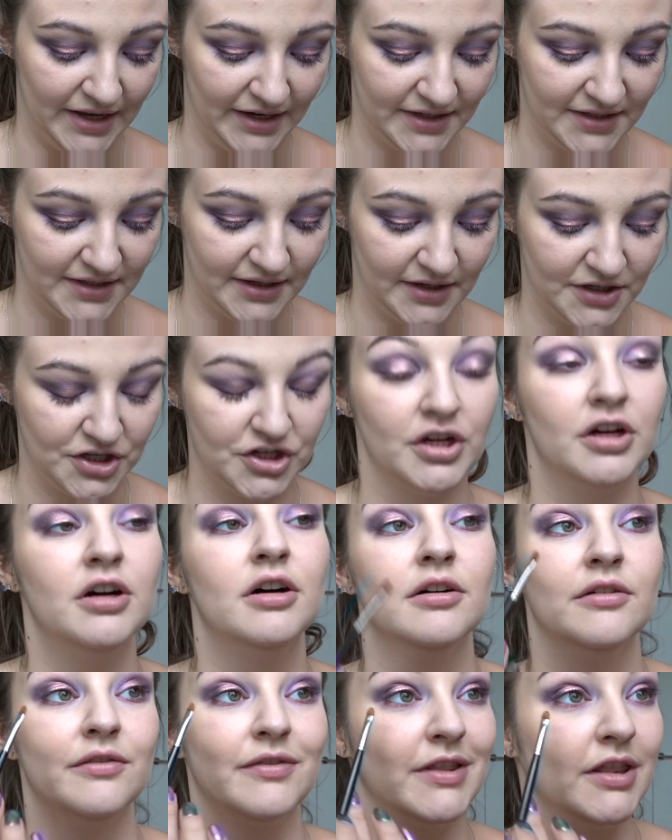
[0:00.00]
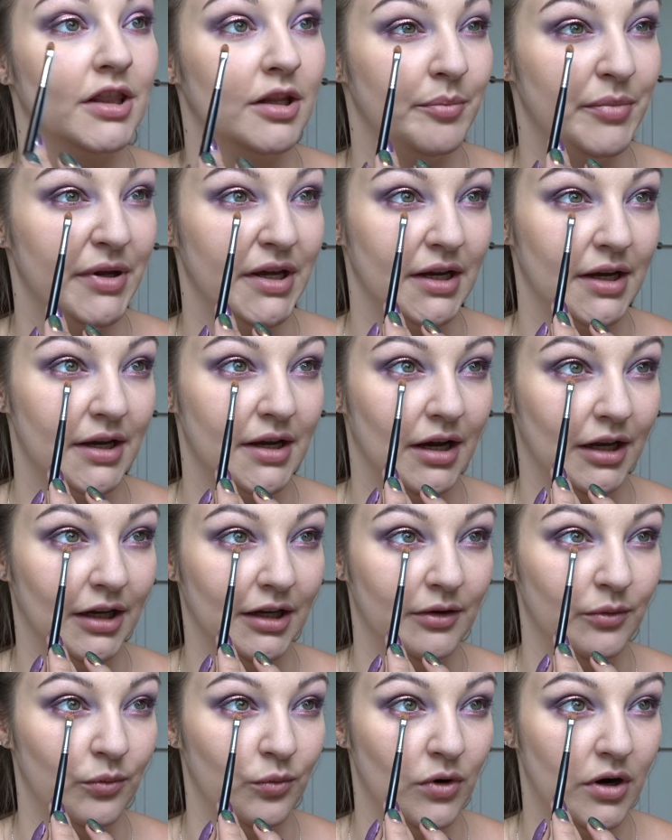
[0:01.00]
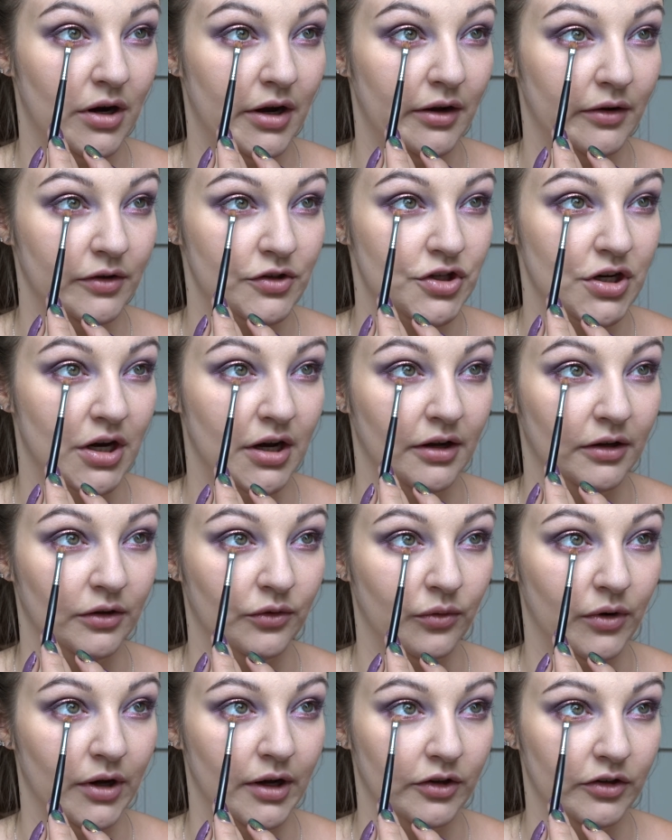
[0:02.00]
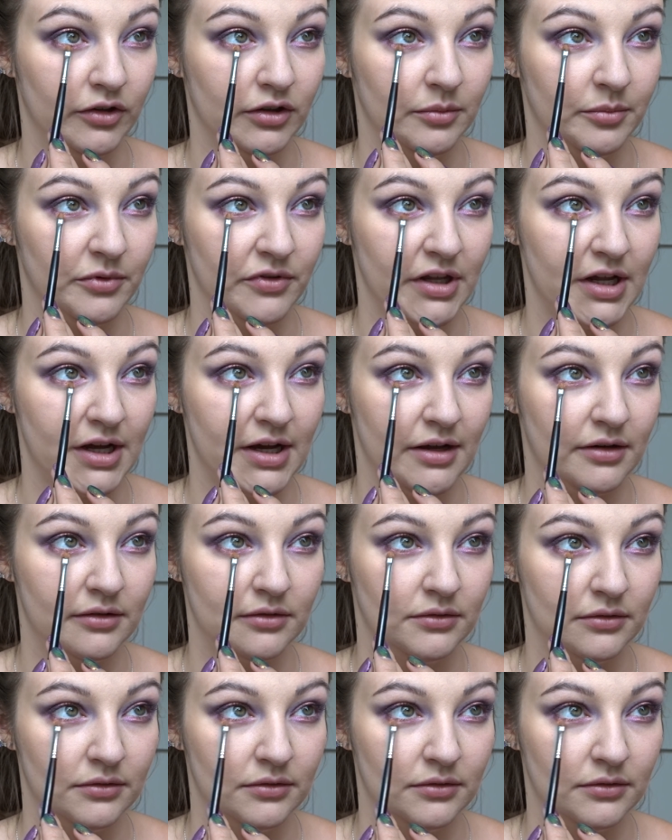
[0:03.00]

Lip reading: Add a touch of the pink color Wild Child right on top of that.